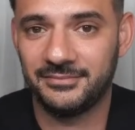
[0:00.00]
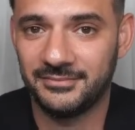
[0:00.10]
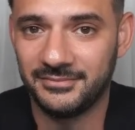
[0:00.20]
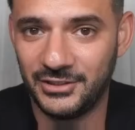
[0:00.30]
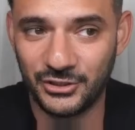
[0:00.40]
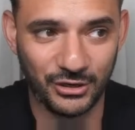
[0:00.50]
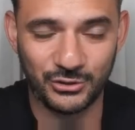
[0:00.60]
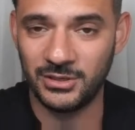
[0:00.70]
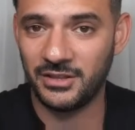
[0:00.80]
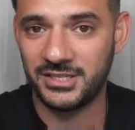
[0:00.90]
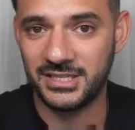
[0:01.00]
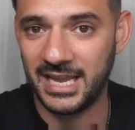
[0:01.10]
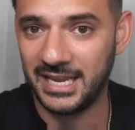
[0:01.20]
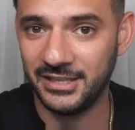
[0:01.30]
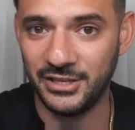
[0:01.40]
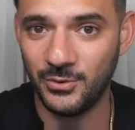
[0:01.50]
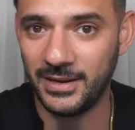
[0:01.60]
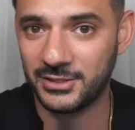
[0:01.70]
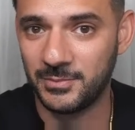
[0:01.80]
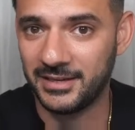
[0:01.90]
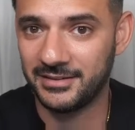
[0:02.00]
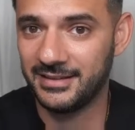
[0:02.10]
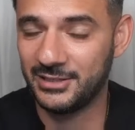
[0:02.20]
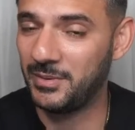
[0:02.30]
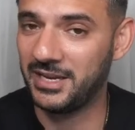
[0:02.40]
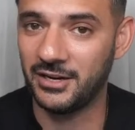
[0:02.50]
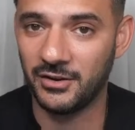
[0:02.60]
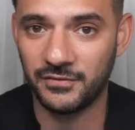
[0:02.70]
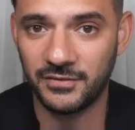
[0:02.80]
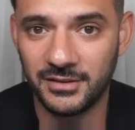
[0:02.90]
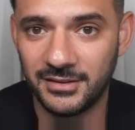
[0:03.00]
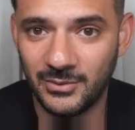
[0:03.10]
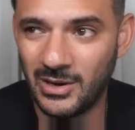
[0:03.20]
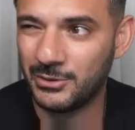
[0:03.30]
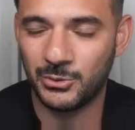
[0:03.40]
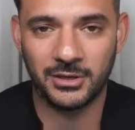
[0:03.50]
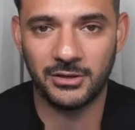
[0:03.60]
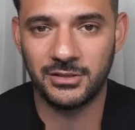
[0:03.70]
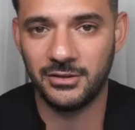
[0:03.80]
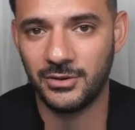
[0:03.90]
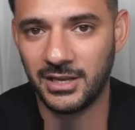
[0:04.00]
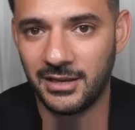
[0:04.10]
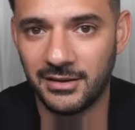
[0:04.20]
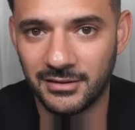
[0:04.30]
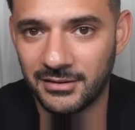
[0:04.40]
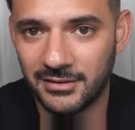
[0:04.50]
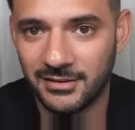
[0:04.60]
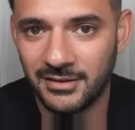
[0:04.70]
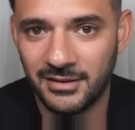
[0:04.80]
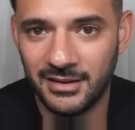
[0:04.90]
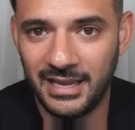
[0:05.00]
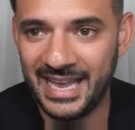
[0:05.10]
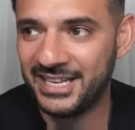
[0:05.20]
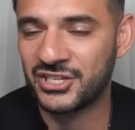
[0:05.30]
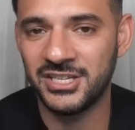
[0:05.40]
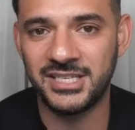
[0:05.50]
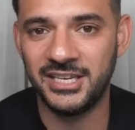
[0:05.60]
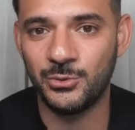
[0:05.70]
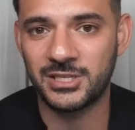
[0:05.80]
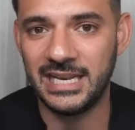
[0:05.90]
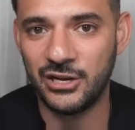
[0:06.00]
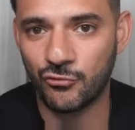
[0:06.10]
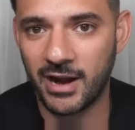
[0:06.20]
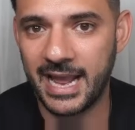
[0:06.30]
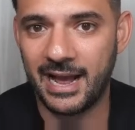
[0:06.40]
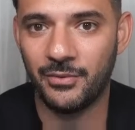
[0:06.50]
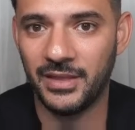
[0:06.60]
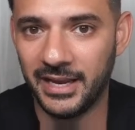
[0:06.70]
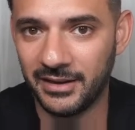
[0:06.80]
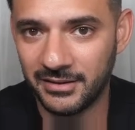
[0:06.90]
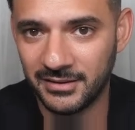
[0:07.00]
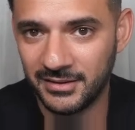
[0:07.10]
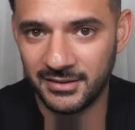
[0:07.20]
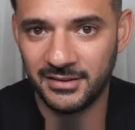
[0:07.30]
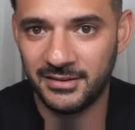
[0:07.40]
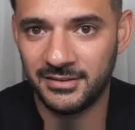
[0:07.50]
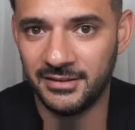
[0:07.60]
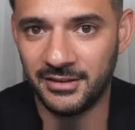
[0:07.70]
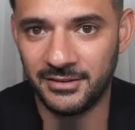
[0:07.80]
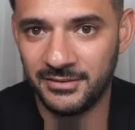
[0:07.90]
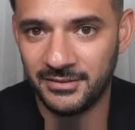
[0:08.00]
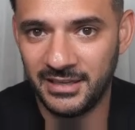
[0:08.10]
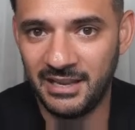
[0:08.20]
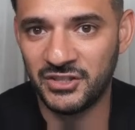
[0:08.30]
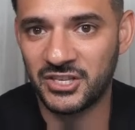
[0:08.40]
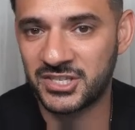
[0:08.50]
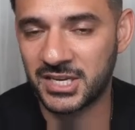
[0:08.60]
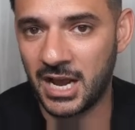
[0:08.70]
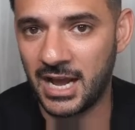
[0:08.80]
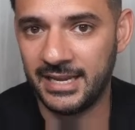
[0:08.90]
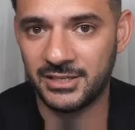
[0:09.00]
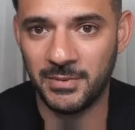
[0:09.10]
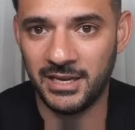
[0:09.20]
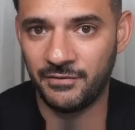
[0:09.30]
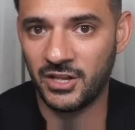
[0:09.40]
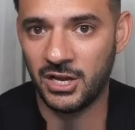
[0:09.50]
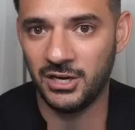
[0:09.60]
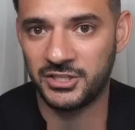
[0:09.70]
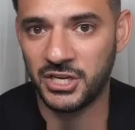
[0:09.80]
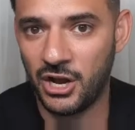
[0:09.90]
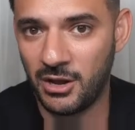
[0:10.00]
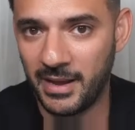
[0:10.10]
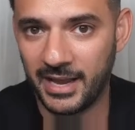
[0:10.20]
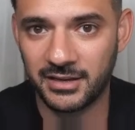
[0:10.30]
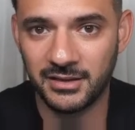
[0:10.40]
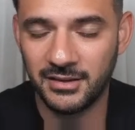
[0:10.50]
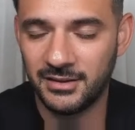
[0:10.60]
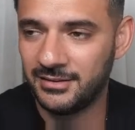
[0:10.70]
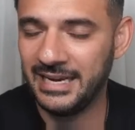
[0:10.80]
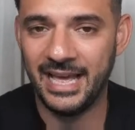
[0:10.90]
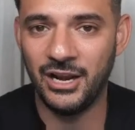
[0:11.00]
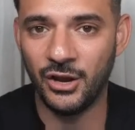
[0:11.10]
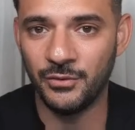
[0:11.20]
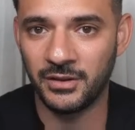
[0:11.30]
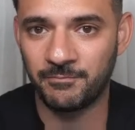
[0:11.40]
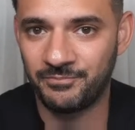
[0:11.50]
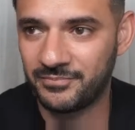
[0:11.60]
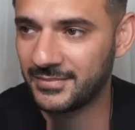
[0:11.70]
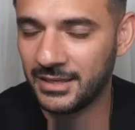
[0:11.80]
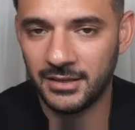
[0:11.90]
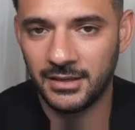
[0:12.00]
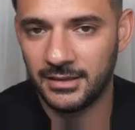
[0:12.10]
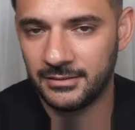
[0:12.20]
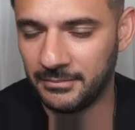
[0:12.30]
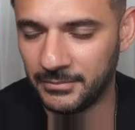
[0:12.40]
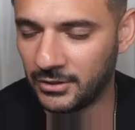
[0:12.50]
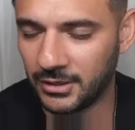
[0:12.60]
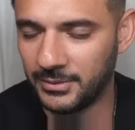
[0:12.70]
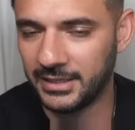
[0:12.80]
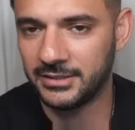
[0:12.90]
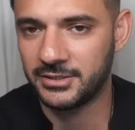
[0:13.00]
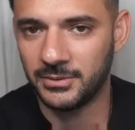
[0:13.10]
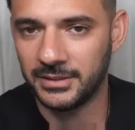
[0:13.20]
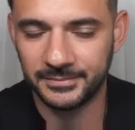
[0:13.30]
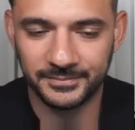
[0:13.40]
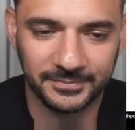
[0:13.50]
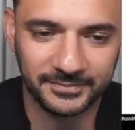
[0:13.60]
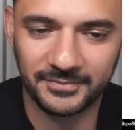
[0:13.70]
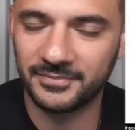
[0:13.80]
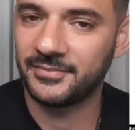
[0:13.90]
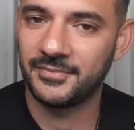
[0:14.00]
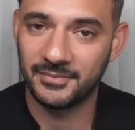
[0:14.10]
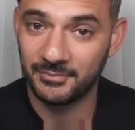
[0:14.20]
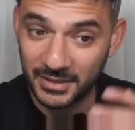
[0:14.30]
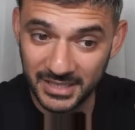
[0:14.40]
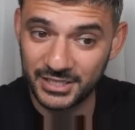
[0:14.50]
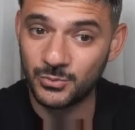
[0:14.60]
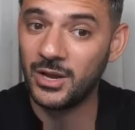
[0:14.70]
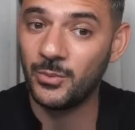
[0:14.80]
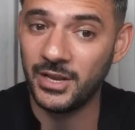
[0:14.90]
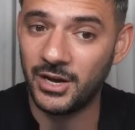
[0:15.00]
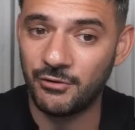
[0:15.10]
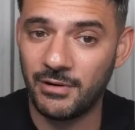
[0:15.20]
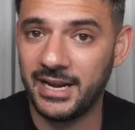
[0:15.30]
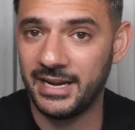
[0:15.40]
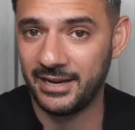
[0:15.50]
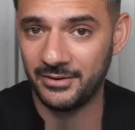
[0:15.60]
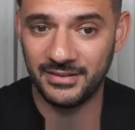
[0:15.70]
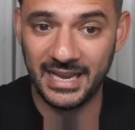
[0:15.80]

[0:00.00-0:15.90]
Just go to another state in the US, man. It's big enough. Why would you want to go to the UK? It is continuously grey out there, you know? Even the sky is made of the colour tarmac, let alone the... I'm not going into it. But this is where we are right now. And